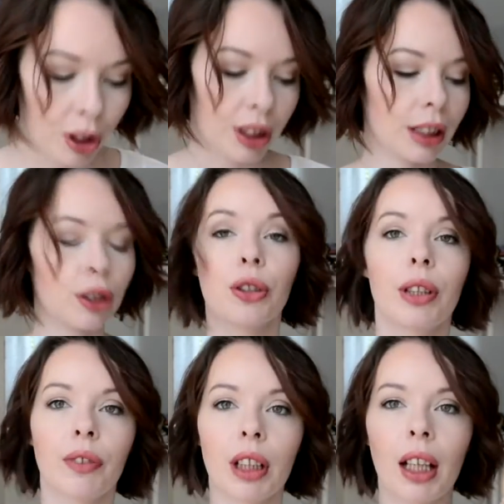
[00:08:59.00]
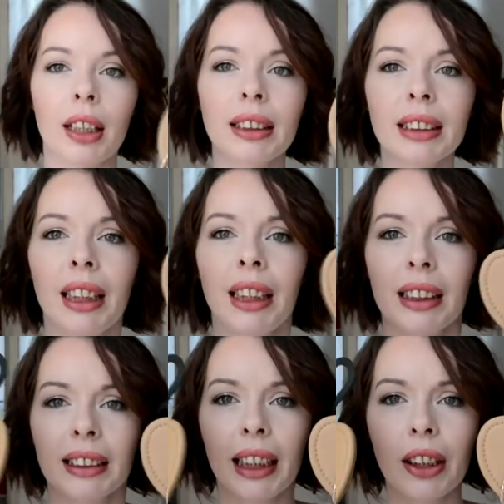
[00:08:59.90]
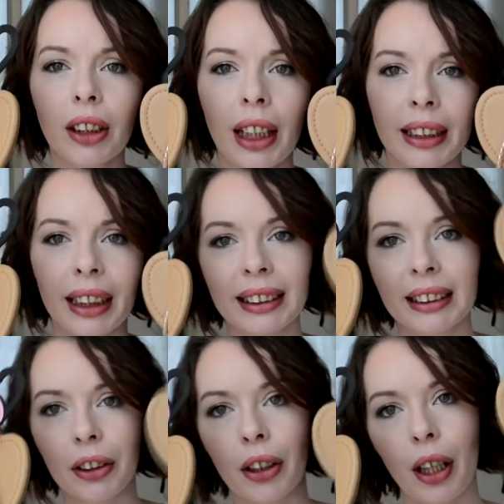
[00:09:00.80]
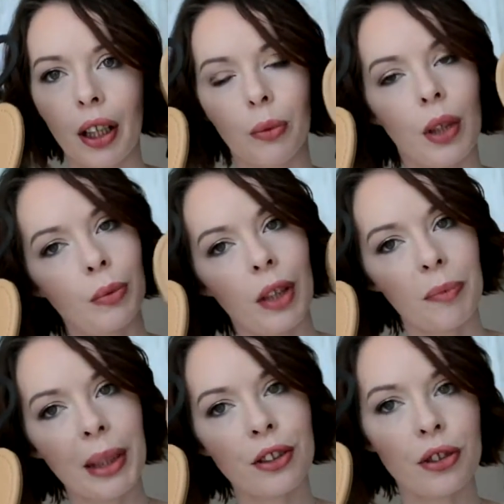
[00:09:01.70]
just in two different colours. So they look like this. You've got one with pink